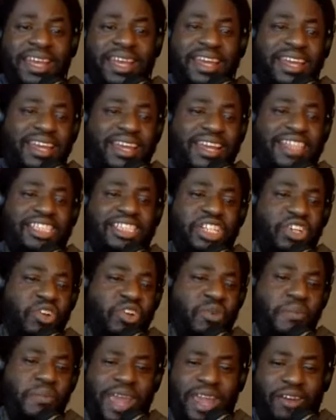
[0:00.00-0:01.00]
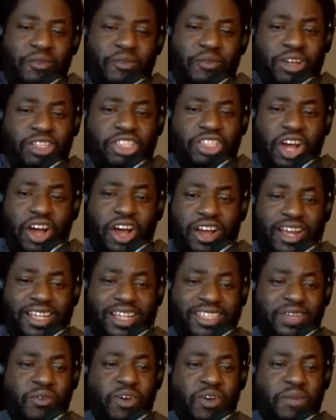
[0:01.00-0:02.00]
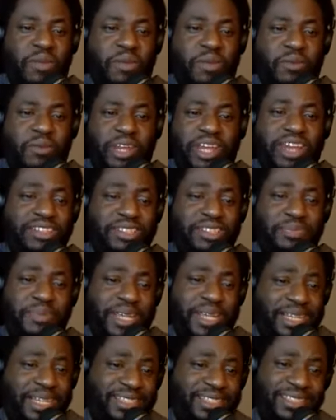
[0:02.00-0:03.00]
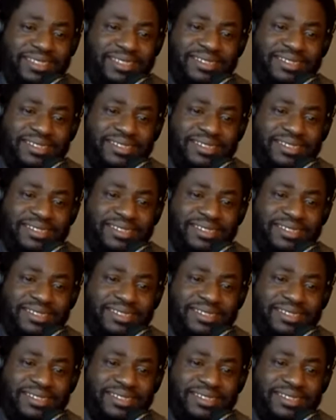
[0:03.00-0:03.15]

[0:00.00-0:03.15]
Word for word: This dude made real talk because he wanted people to hear his beats.